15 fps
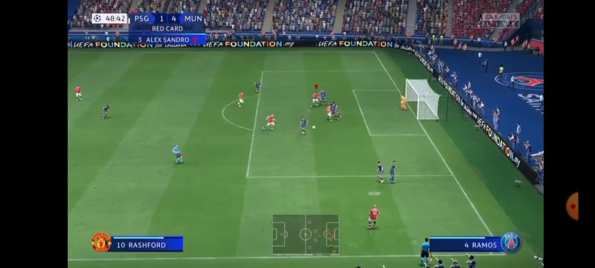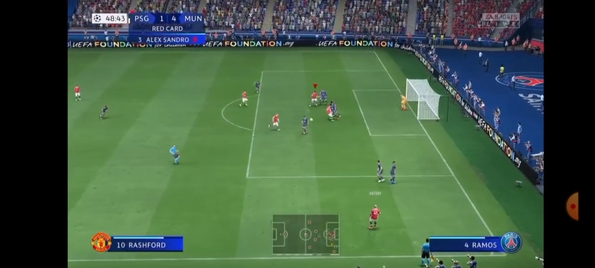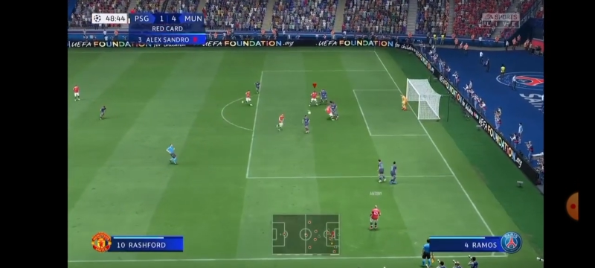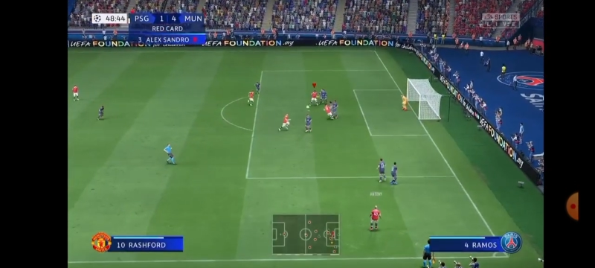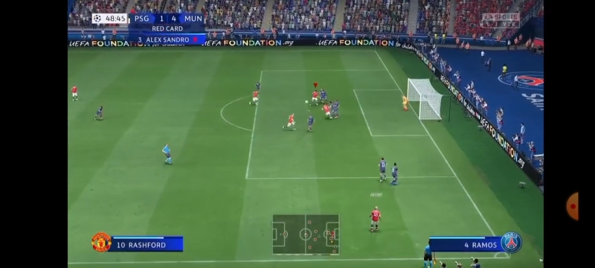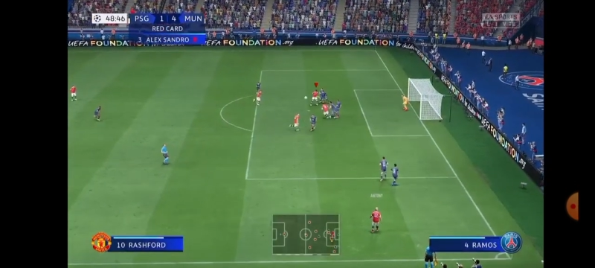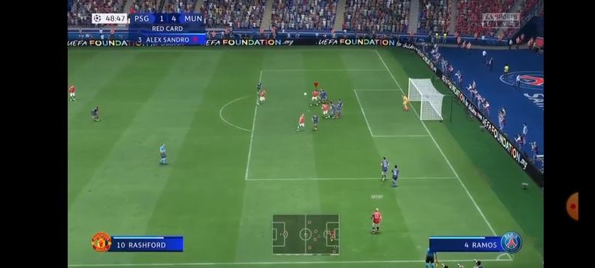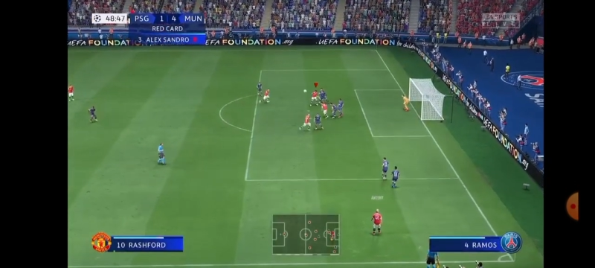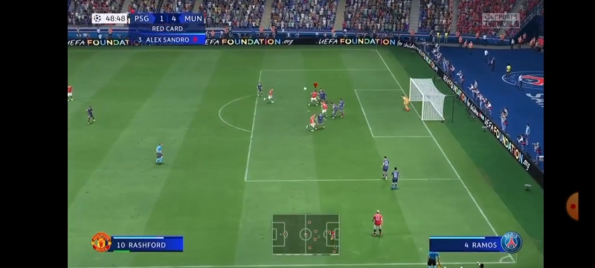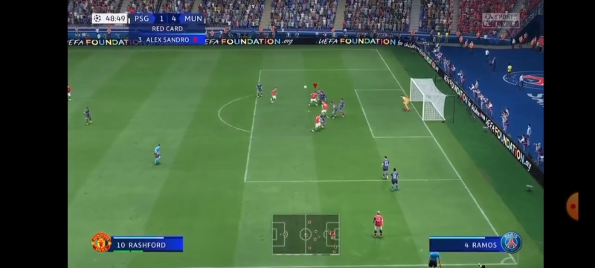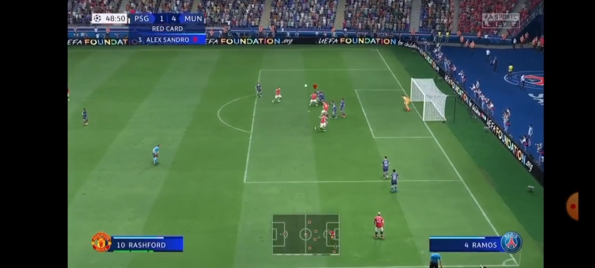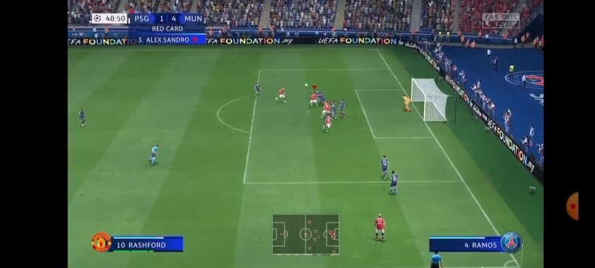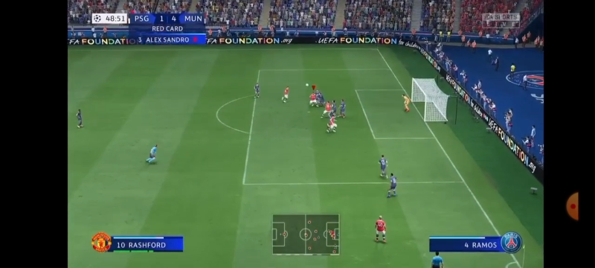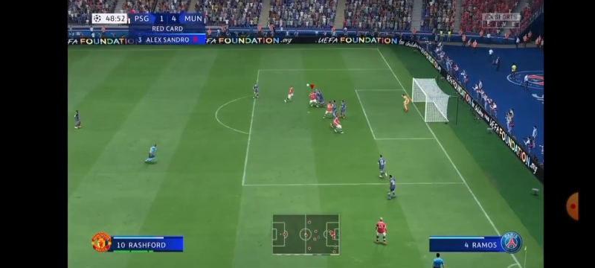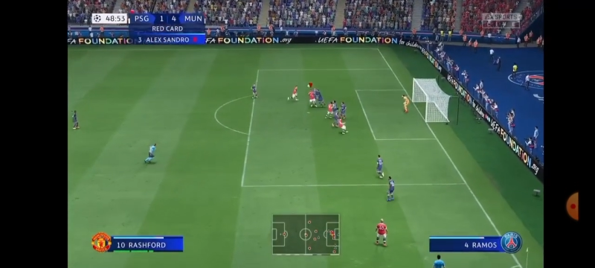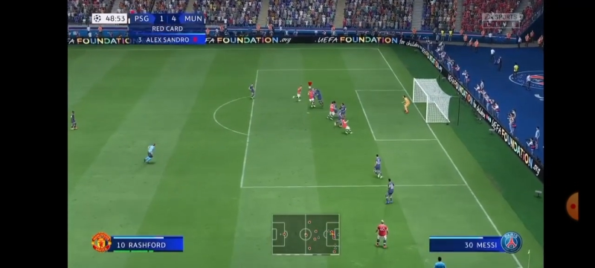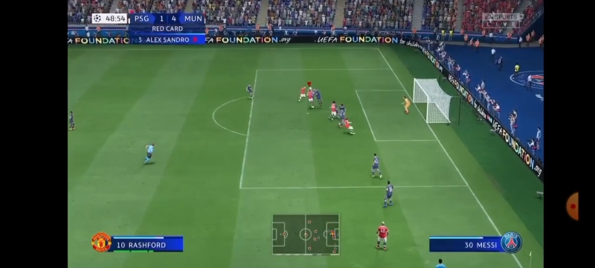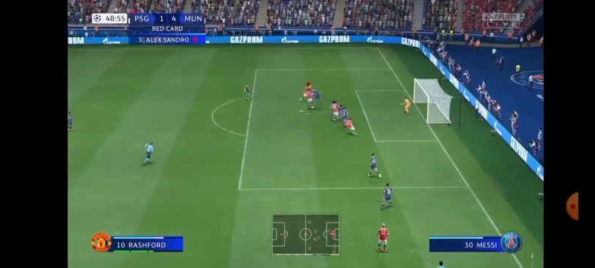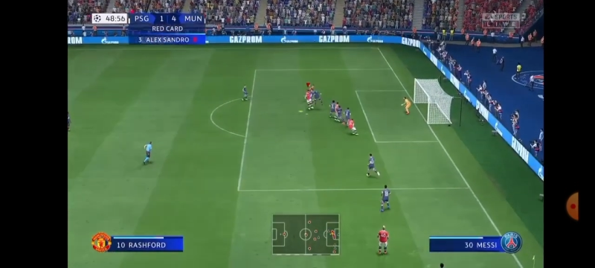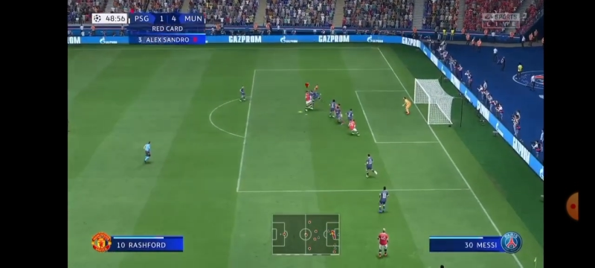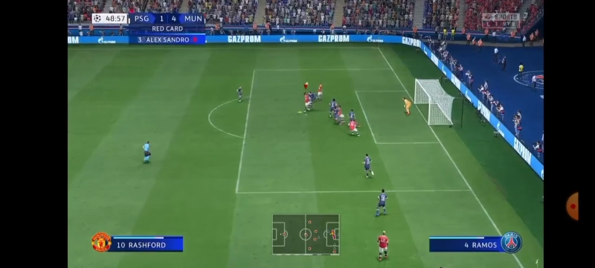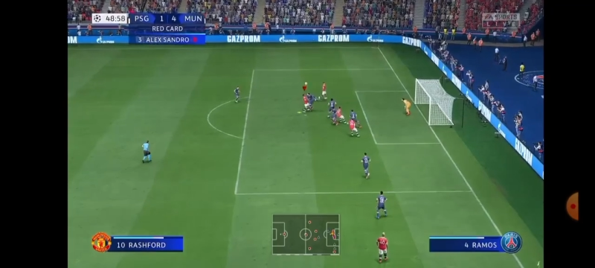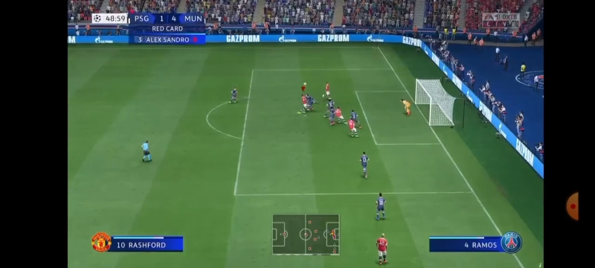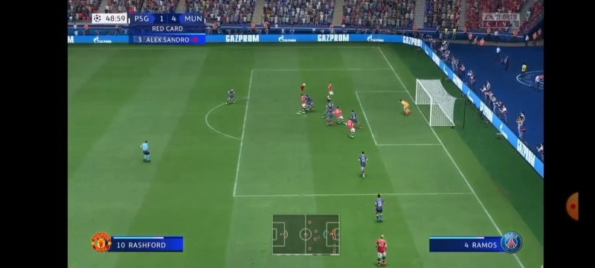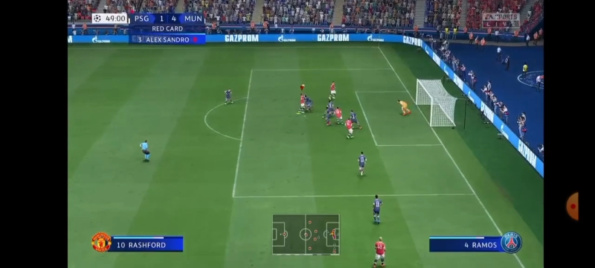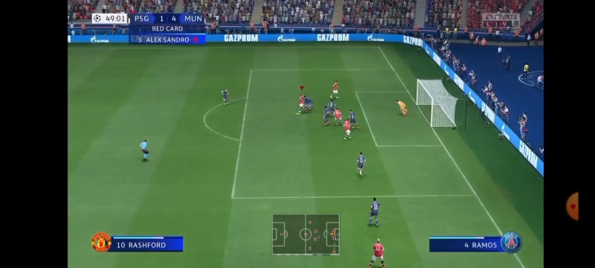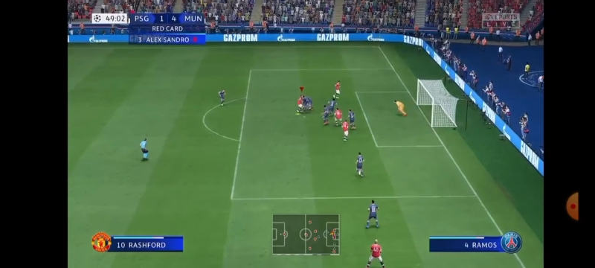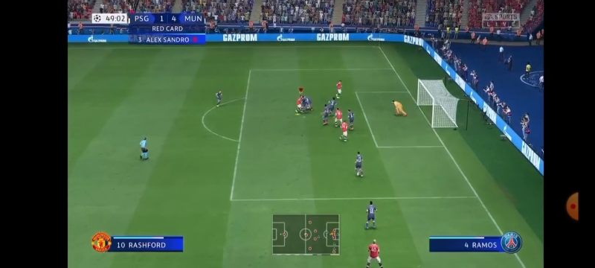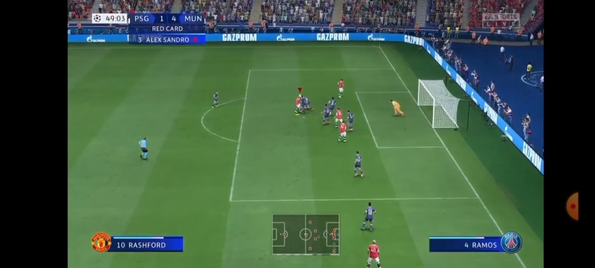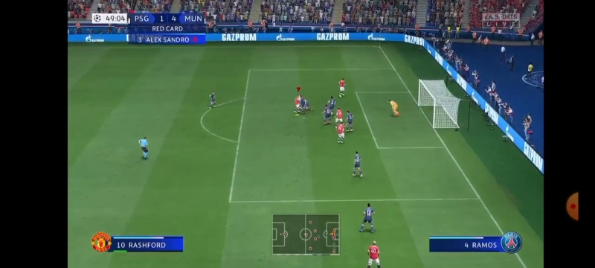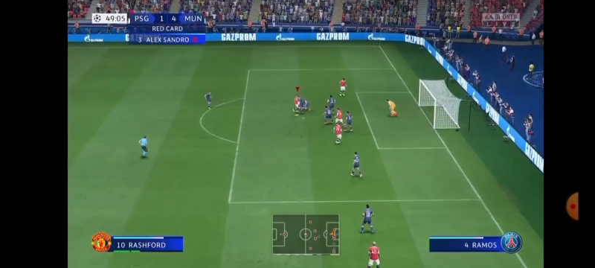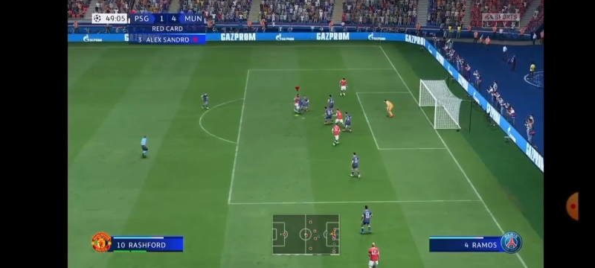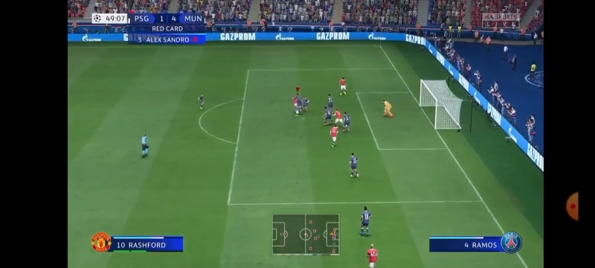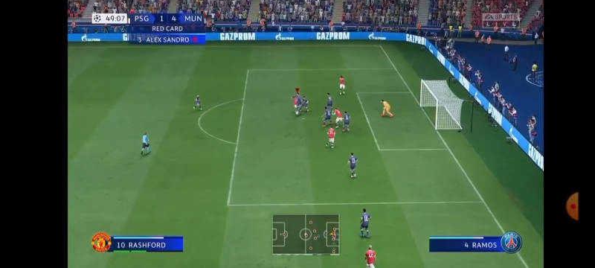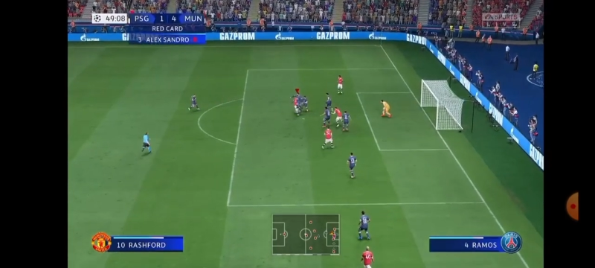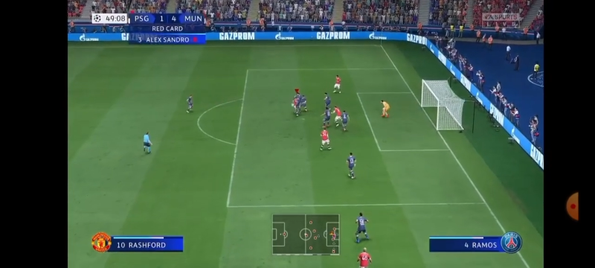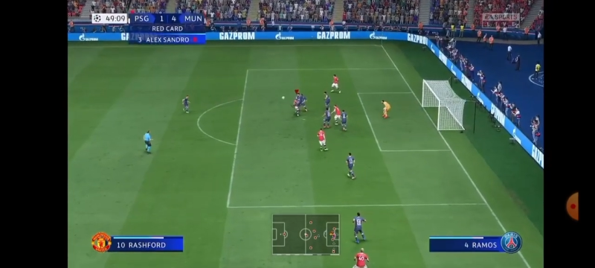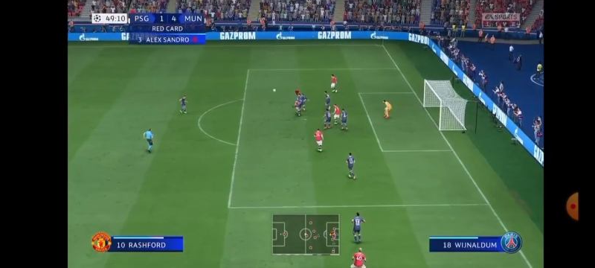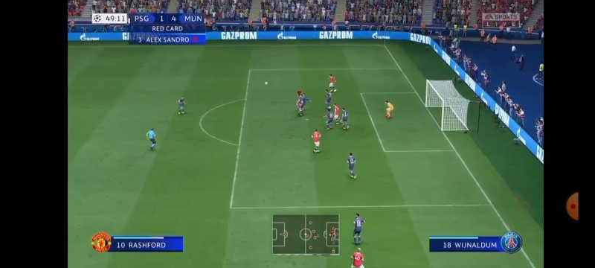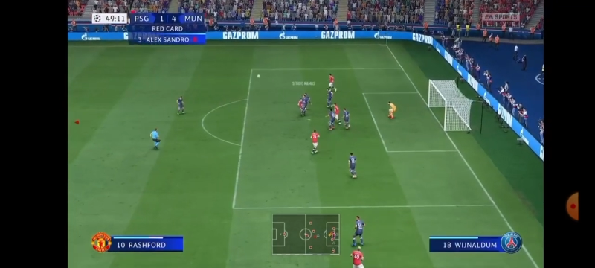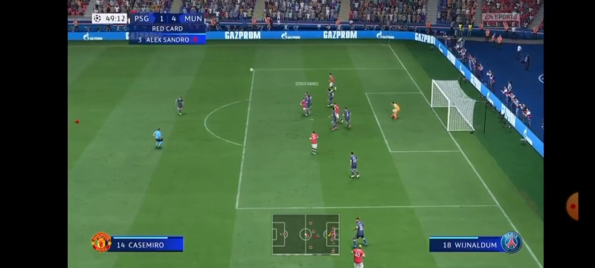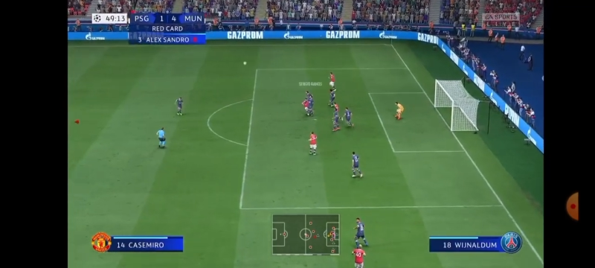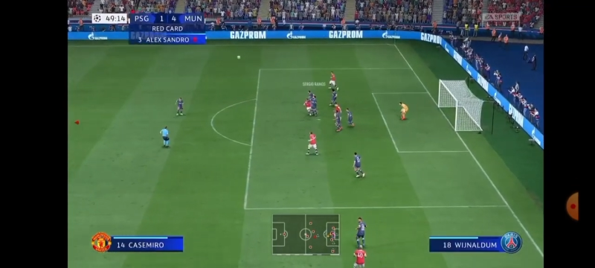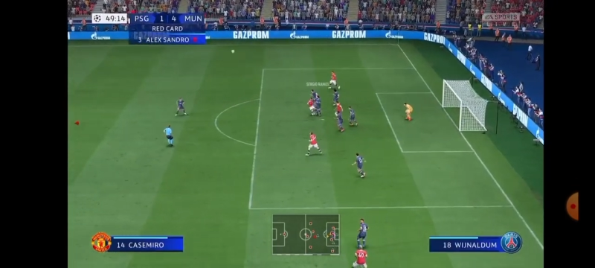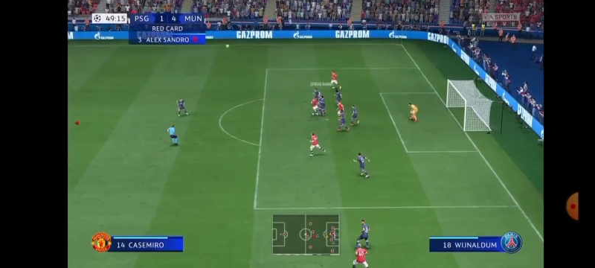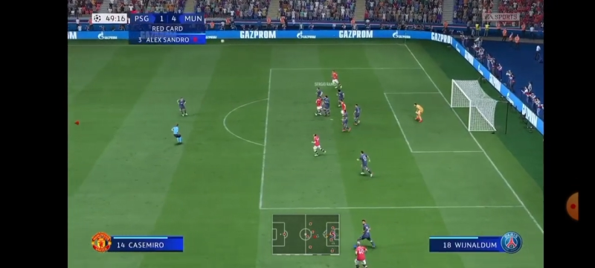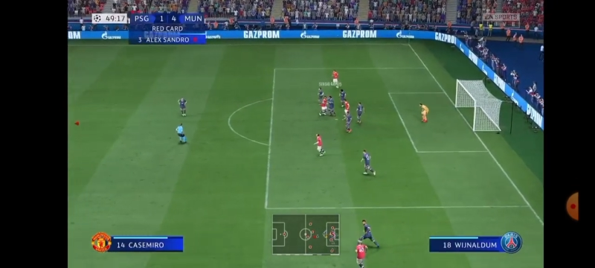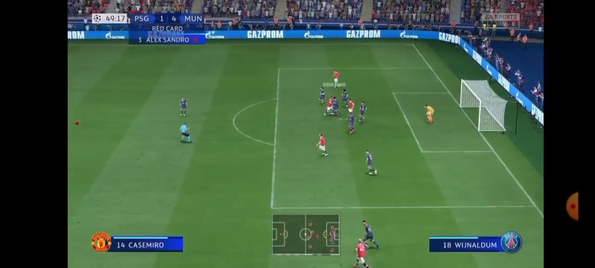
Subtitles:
No face is visible, so there are no lips to read.